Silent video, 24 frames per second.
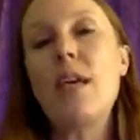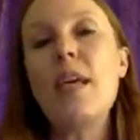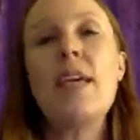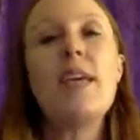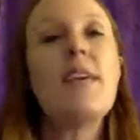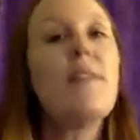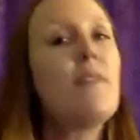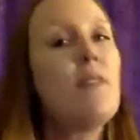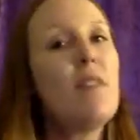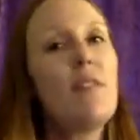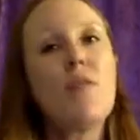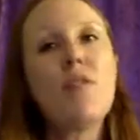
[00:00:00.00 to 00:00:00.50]

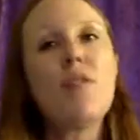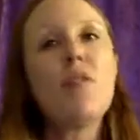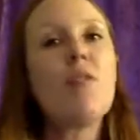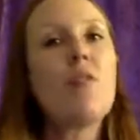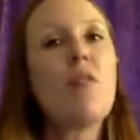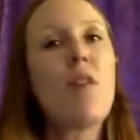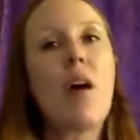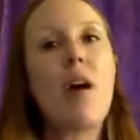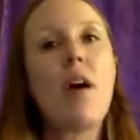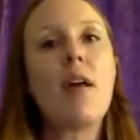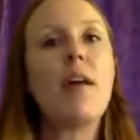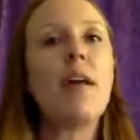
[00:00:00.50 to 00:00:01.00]
even if they're
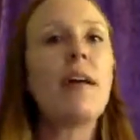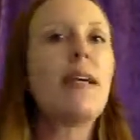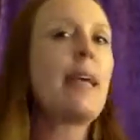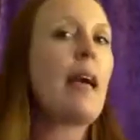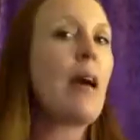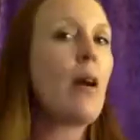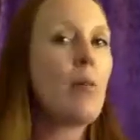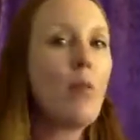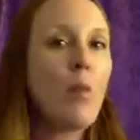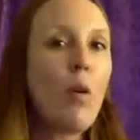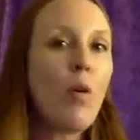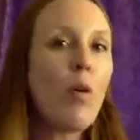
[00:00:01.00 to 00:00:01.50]
not a
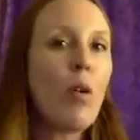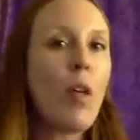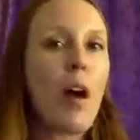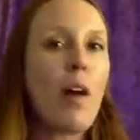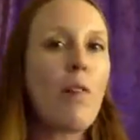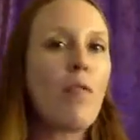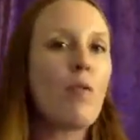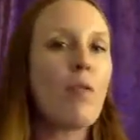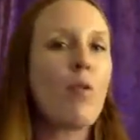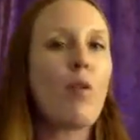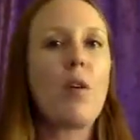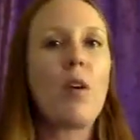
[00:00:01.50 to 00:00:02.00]
Count
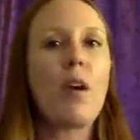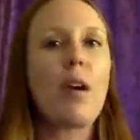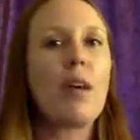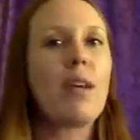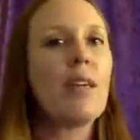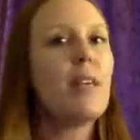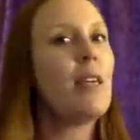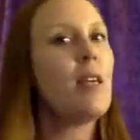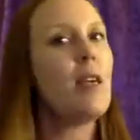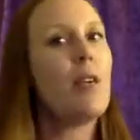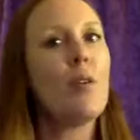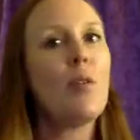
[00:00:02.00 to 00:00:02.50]
Olaf or a
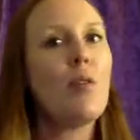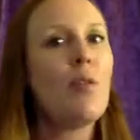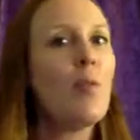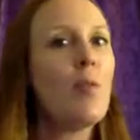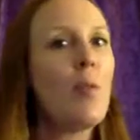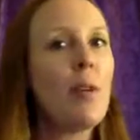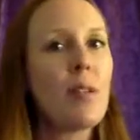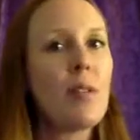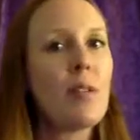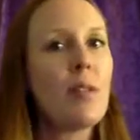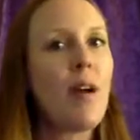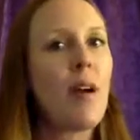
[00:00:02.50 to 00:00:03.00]
He Who
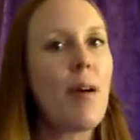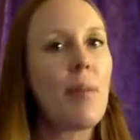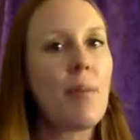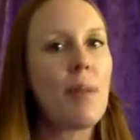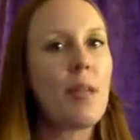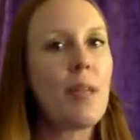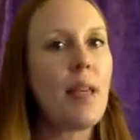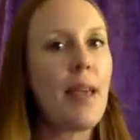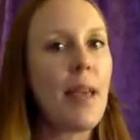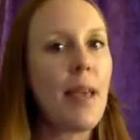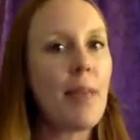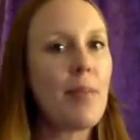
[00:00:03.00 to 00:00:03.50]
Must Not Be
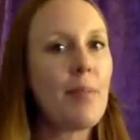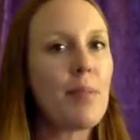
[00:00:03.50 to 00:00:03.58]
Named.